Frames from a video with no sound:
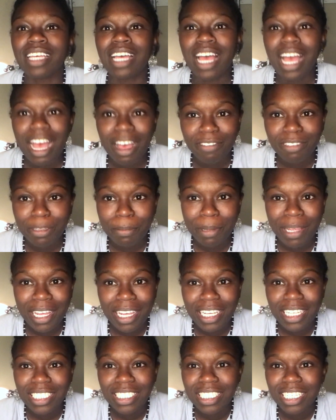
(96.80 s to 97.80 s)
have to
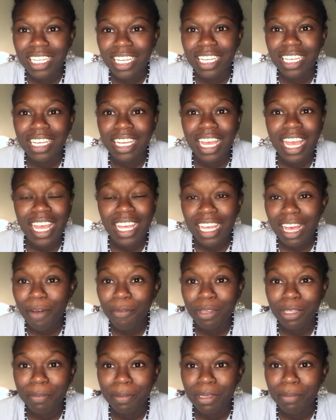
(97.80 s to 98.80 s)
pay to like hang out
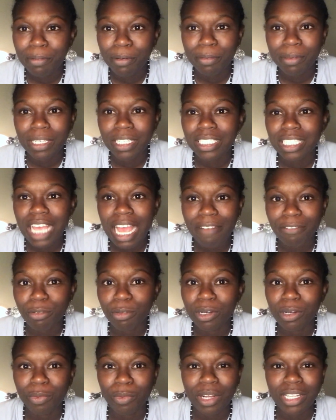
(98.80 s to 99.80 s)
with people because
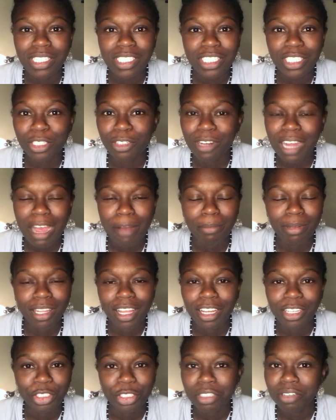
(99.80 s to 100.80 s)
everyone wants to grab
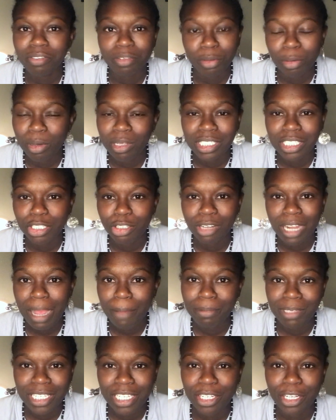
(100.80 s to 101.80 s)
lunch, everyone wants to
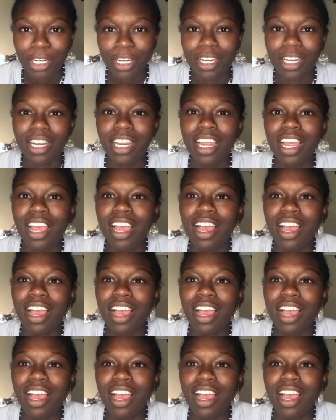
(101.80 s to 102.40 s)
grab dinner,